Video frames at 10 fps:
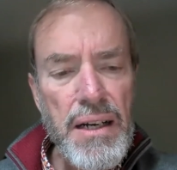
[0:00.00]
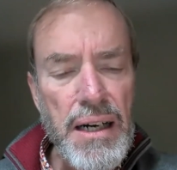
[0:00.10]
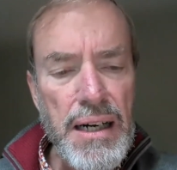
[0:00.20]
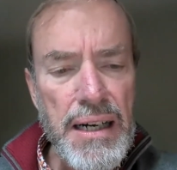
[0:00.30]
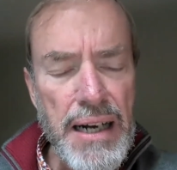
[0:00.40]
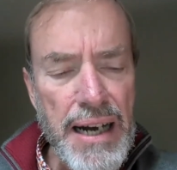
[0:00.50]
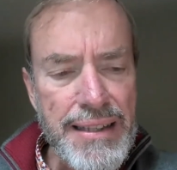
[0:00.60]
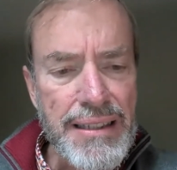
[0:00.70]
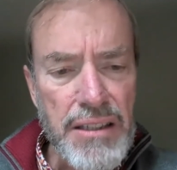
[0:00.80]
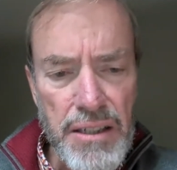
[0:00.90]
Yep. I
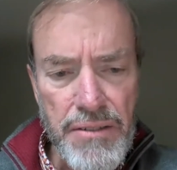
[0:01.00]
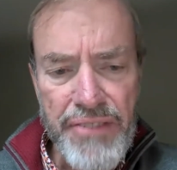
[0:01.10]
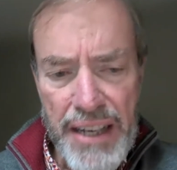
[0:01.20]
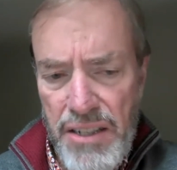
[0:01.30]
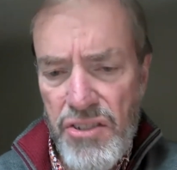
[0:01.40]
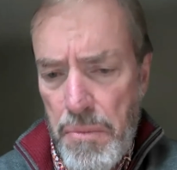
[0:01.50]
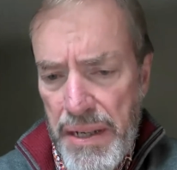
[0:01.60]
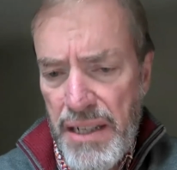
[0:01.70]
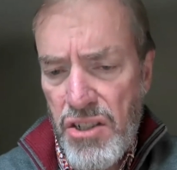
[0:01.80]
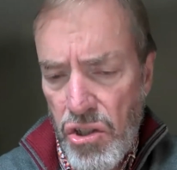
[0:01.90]
think the Fed is
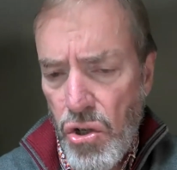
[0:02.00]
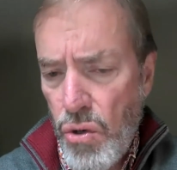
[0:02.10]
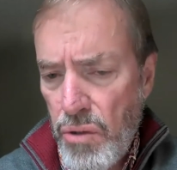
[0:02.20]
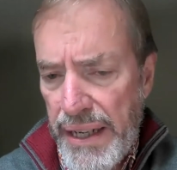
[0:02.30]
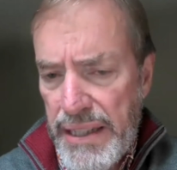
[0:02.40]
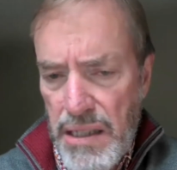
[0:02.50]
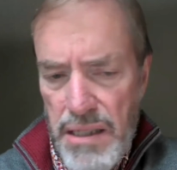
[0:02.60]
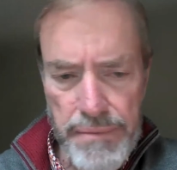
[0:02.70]
committed to lower rates.